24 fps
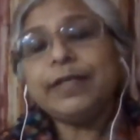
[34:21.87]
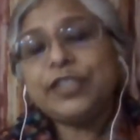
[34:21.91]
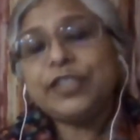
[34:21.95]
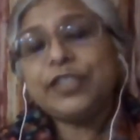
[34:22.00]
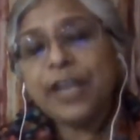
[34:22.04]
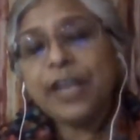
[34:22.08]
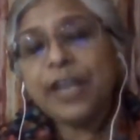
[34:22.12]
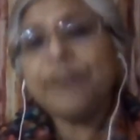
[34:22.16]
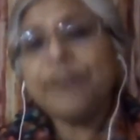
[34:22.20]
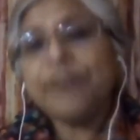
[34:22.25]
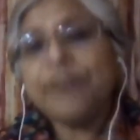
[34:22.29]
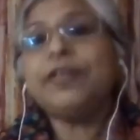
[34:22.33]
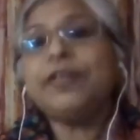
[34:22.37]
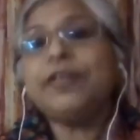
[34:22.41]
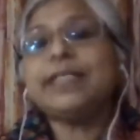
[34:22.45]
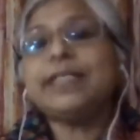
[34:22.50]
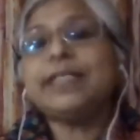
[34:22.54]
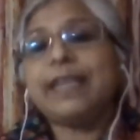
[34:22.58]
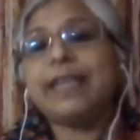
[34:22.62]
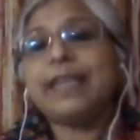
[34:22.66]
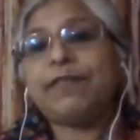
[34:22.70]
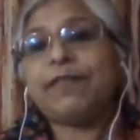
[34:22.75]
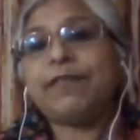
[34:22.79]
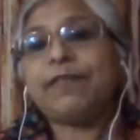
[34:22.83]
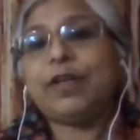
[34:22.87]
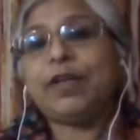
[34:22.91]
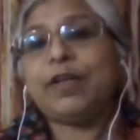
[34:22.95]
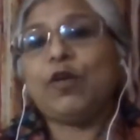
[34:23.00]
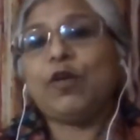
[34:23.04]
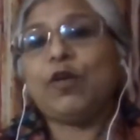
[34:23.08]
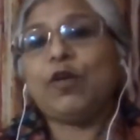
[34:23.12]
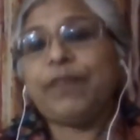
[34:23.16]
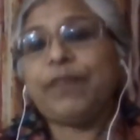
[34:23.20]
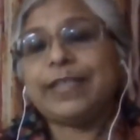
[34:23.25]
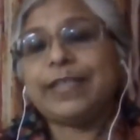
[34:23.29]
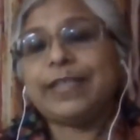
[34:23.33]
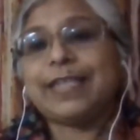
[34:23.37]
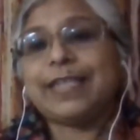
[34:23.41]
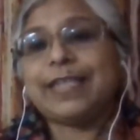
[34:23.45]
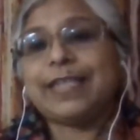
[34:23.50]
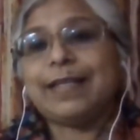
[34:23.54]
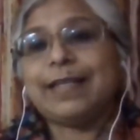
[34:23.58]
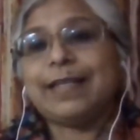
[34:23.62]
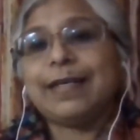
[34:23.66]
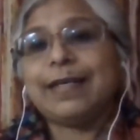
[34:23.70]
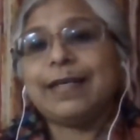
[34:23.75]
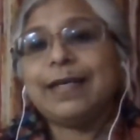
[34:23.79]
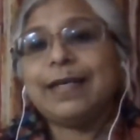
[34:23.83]
general safety of each
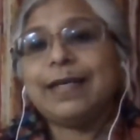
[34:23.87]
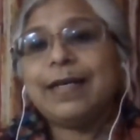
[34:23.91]
other.